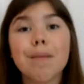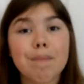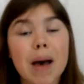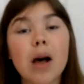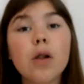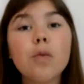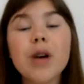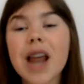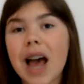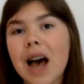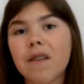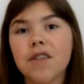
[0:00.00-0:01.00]
Belle would
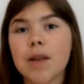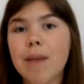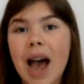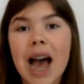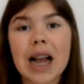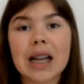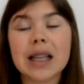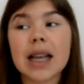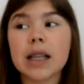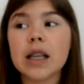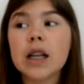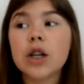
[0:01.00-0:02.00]
have some
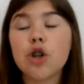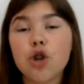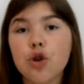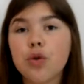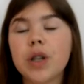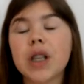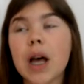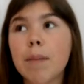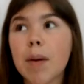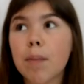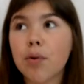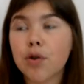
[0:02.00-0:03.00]
access to
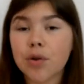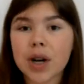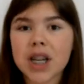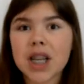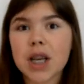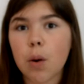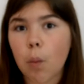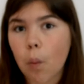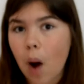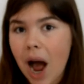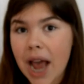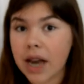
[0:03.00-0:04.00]
some pretty
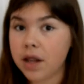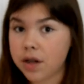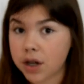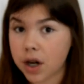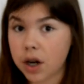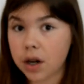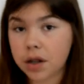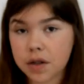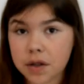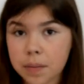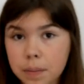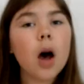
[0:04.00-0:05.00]
wide
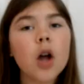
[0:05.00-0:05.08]
skirts.